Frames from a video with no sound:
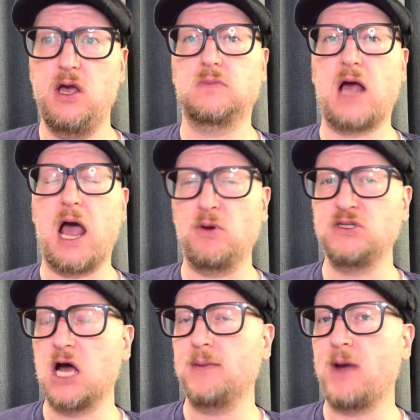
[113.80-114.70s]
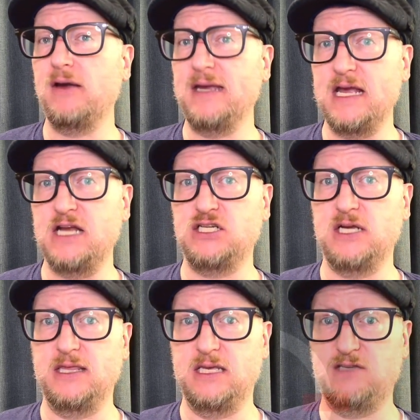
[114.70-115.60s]
I will talk about each
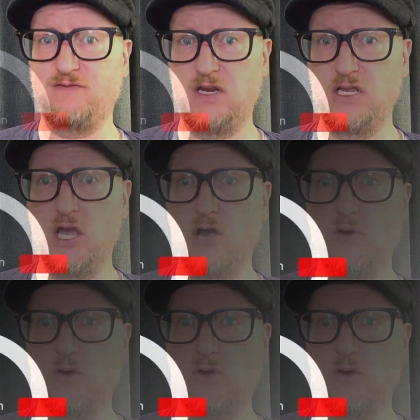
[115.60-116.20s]
in this video.